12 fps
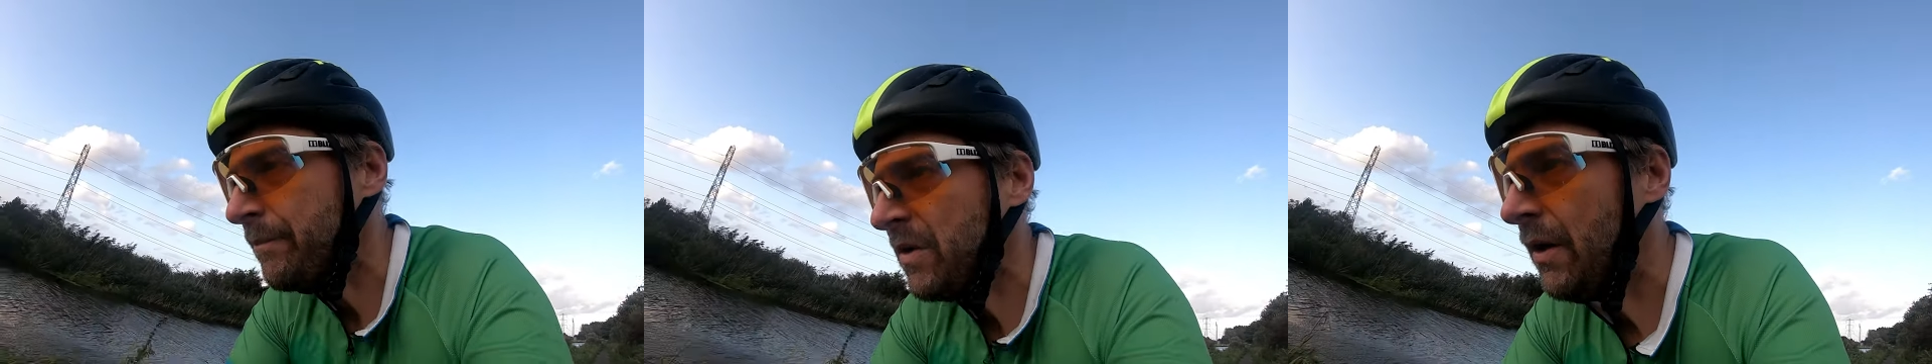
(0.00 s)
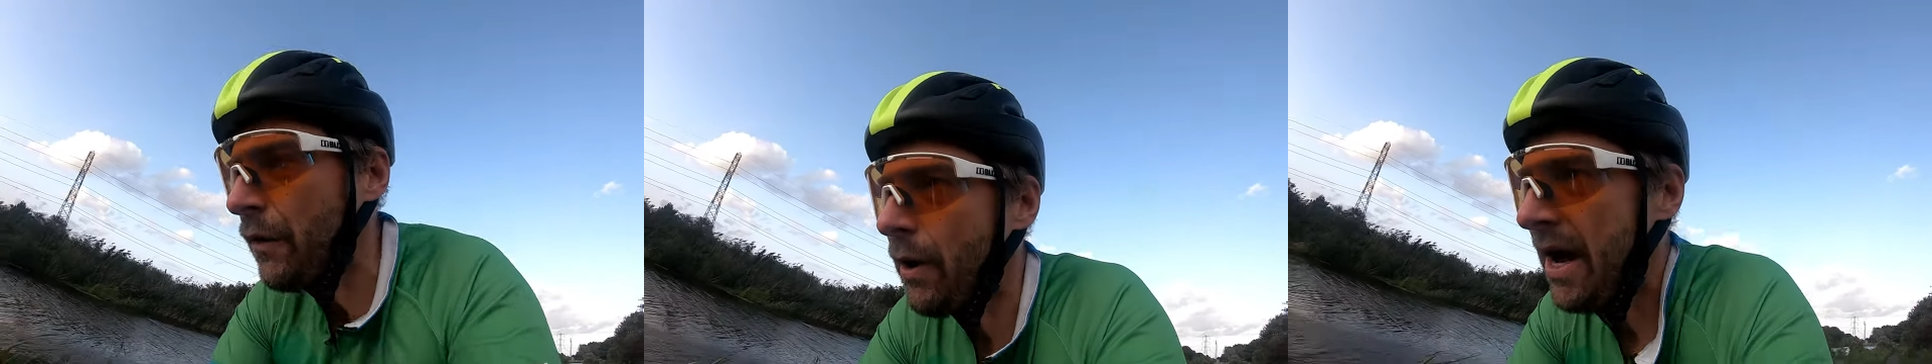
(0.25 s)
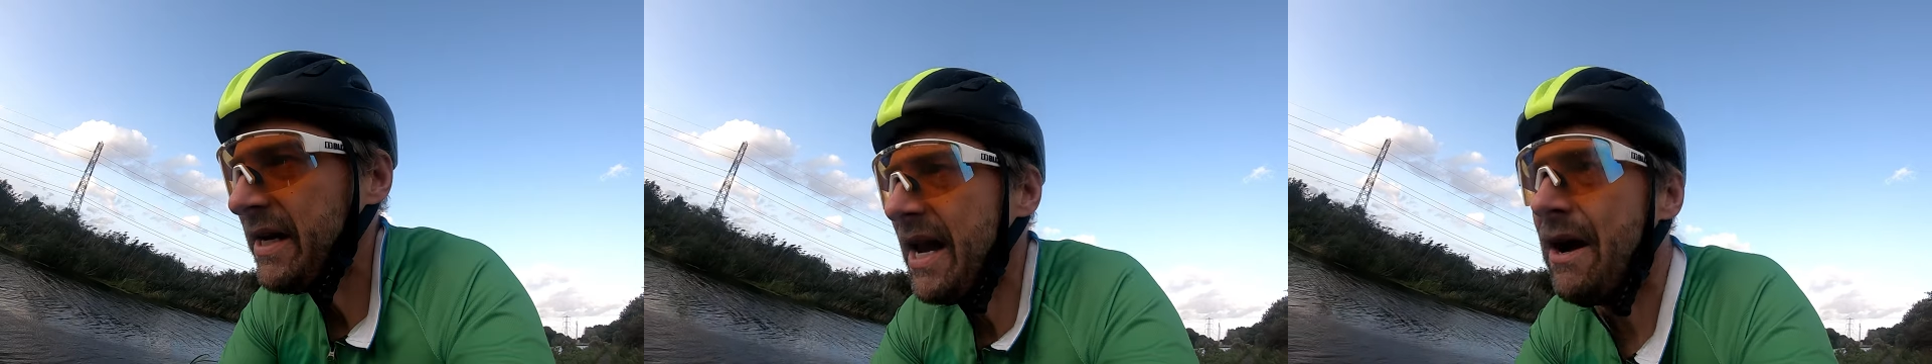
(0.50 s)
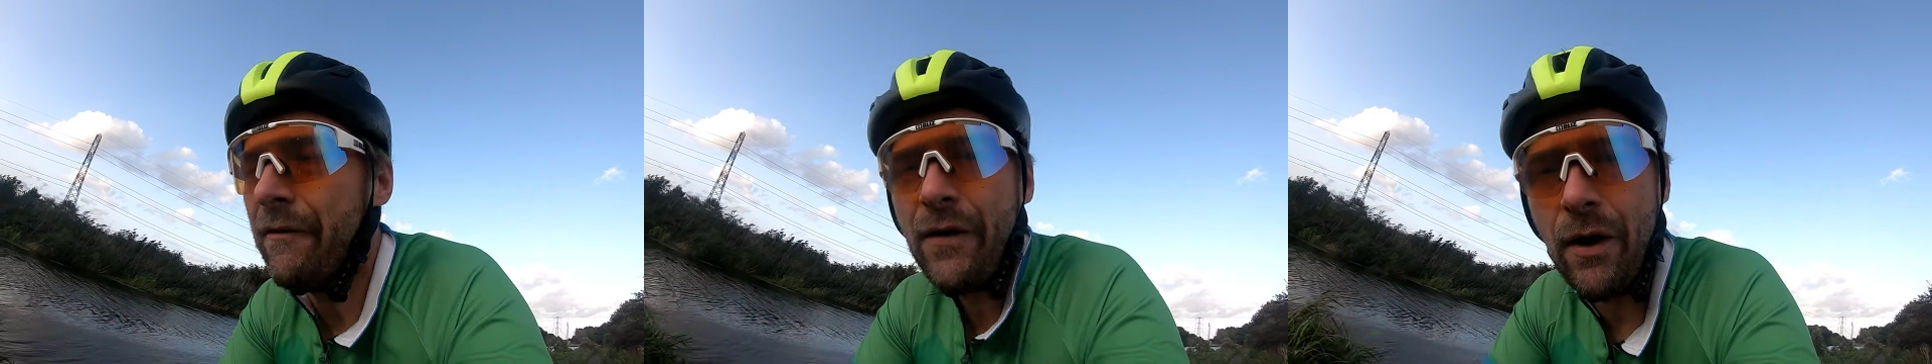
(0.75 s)
if you're heading
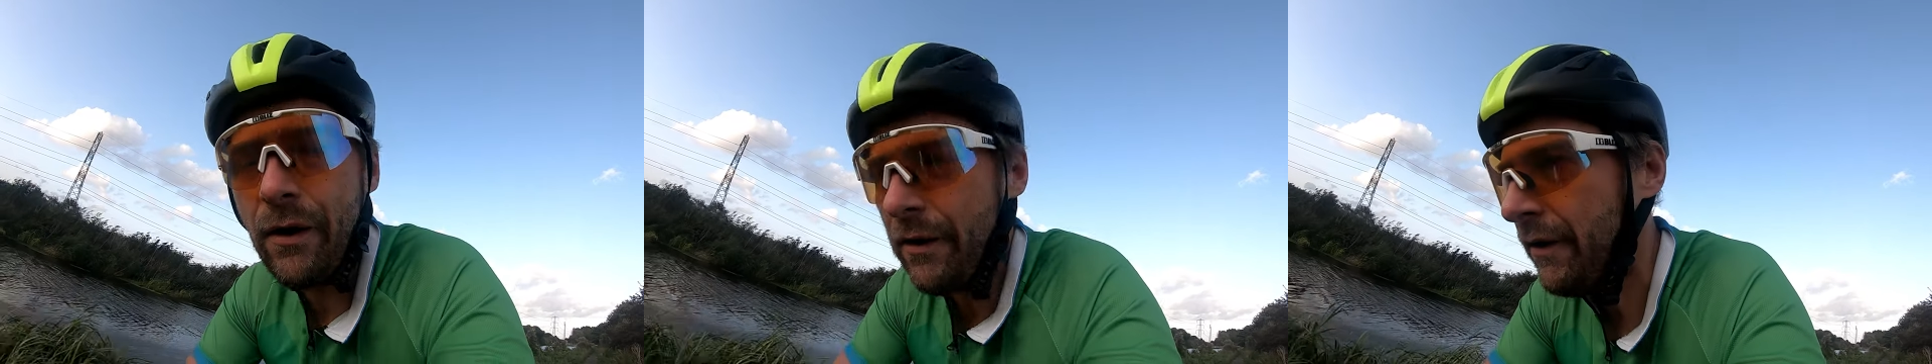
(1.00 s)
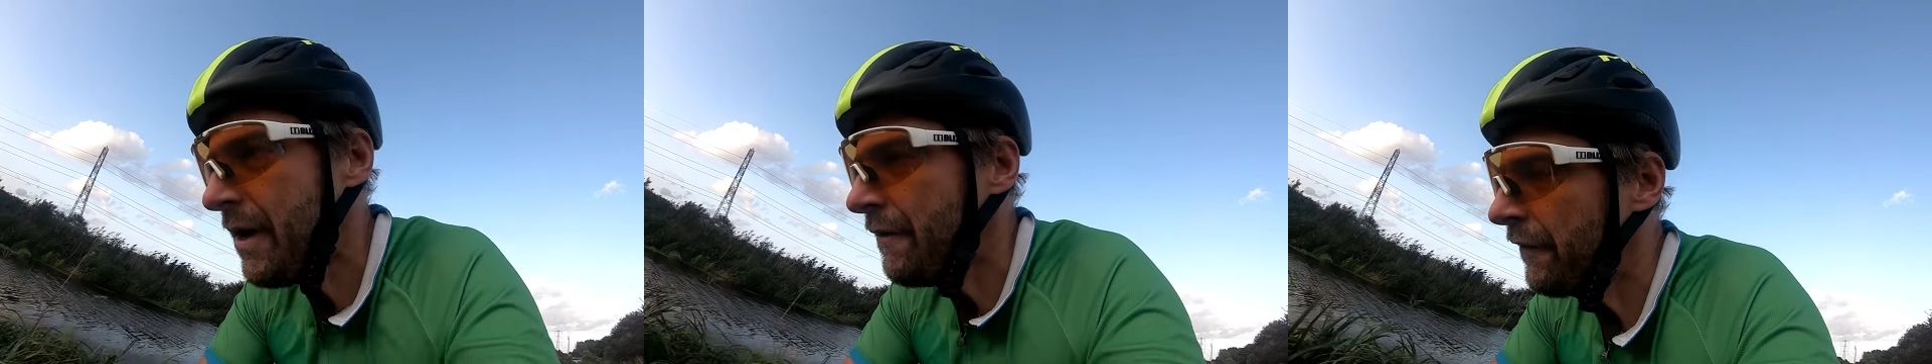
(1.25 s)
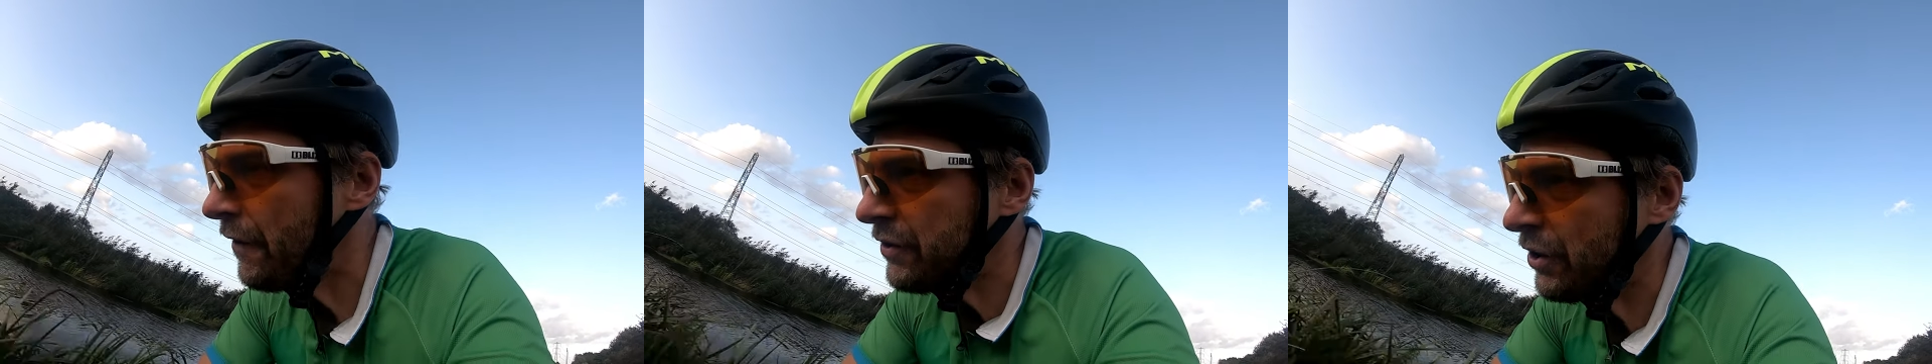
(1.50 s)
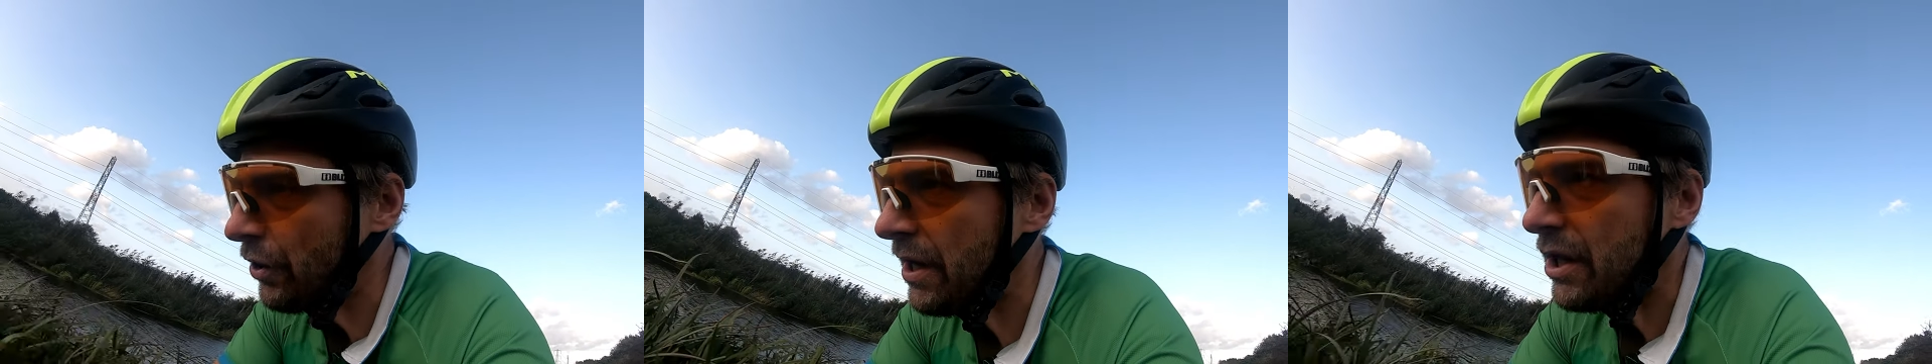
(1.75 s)
out for your first
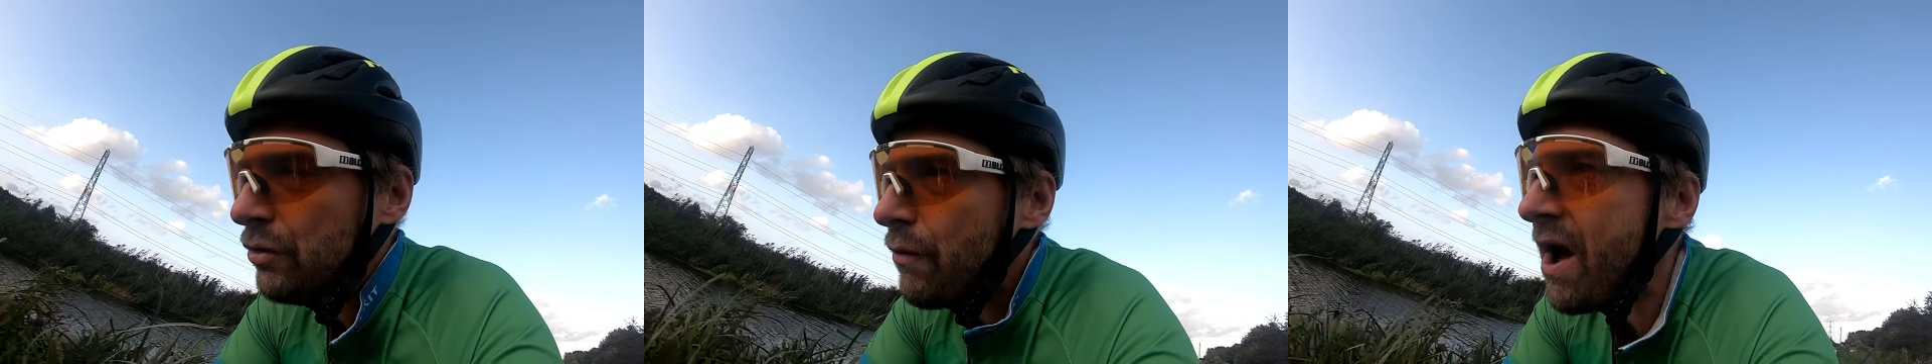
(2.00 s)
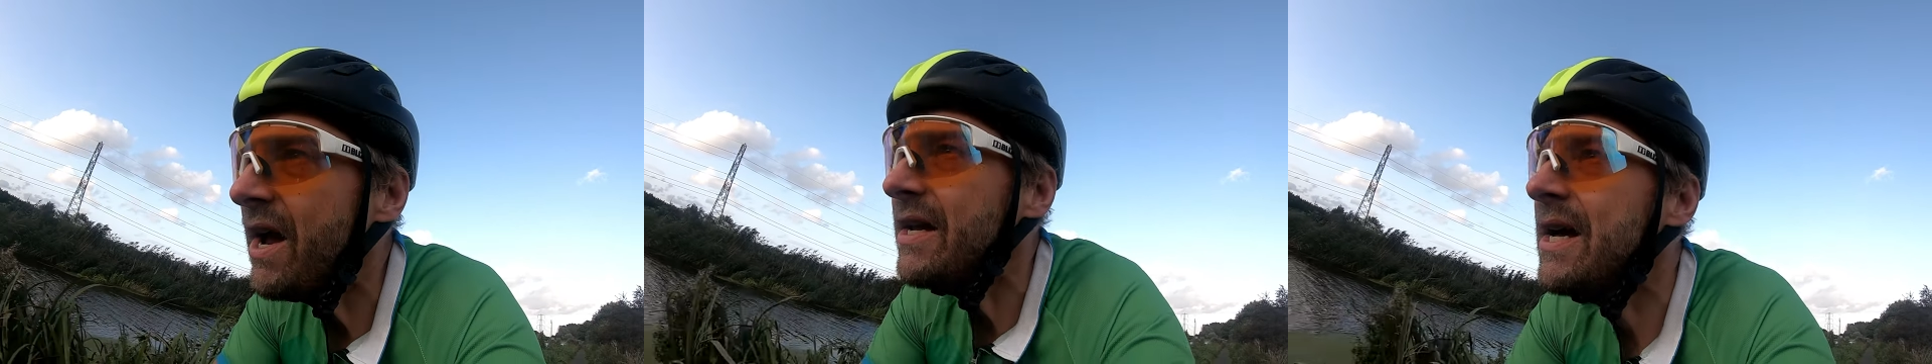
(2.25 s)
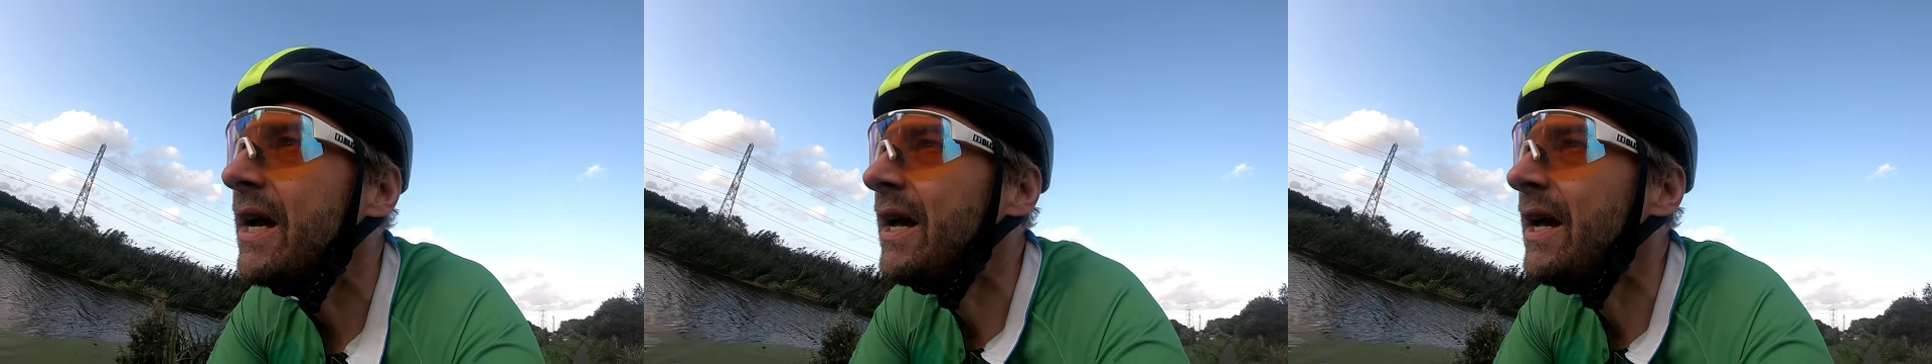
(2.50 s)
Audax ride.